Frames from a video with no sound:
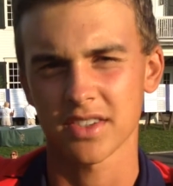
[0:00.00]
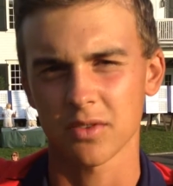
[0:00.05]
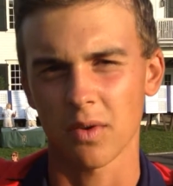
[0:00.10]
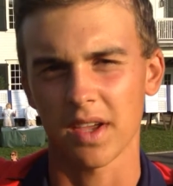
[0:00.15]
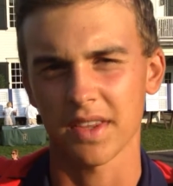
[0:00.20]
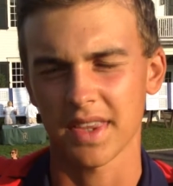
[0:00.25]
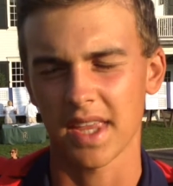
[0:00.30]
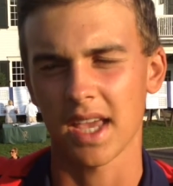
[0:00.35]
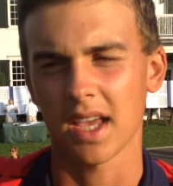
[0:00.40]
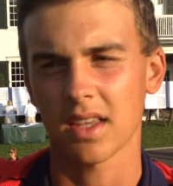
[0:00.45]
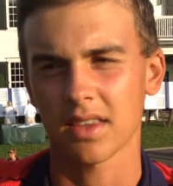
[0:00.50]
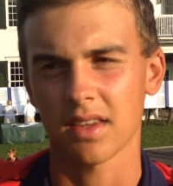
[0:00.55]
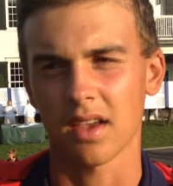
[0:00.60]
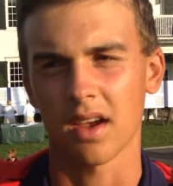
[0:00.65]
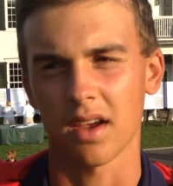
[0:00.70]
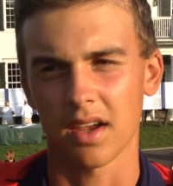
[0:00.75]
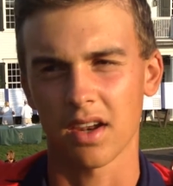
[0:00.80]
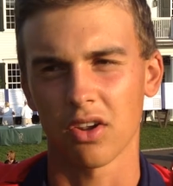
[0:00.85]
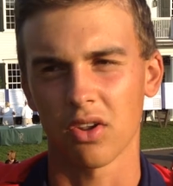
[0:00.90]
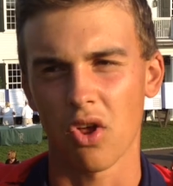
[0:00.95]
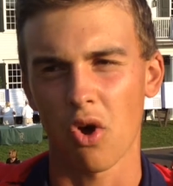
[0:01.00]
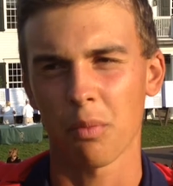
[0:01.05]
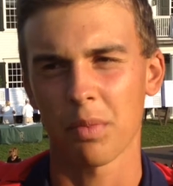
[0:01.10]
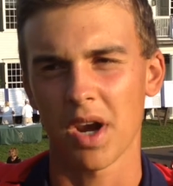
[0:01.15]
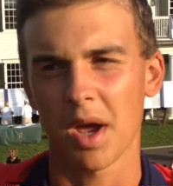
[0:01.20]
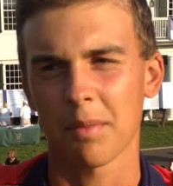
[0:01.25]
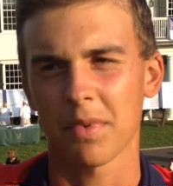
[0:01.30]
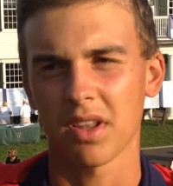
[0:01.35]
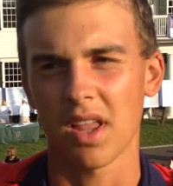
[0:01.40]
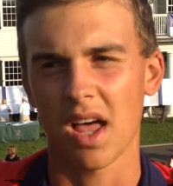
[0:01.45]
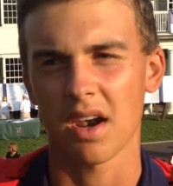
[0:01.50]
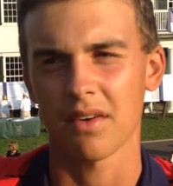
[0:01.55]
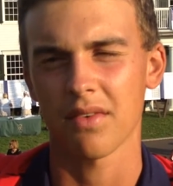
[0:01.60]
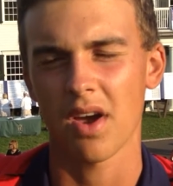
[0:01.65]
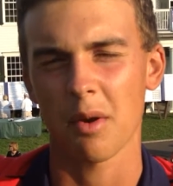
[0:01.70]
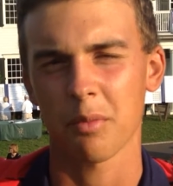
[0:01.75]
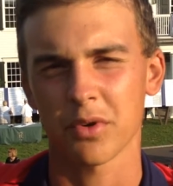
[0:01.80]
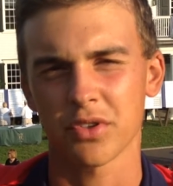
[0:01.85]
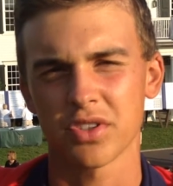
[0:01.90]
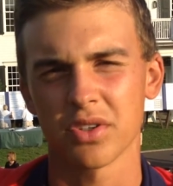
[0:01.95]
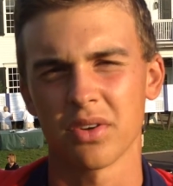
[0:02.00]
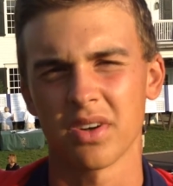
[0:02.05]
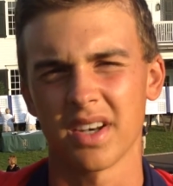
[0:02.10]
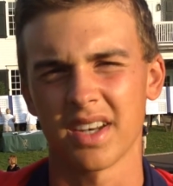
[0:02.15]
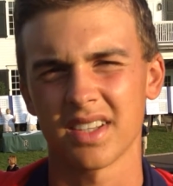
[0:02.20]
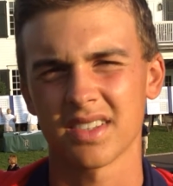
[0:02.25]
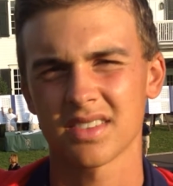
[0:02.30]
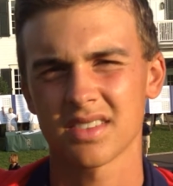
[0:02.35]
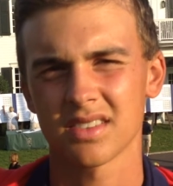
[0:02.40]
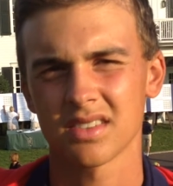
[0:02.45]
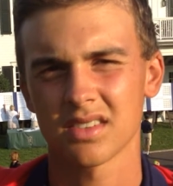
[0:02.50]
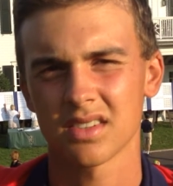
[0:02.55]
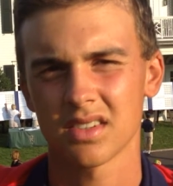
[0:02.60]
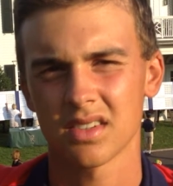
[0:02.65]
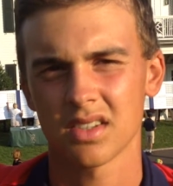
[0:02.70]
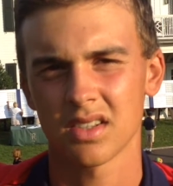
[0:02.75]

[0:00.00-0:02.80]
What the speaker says: So I think that it'll open up a lot of opportunities.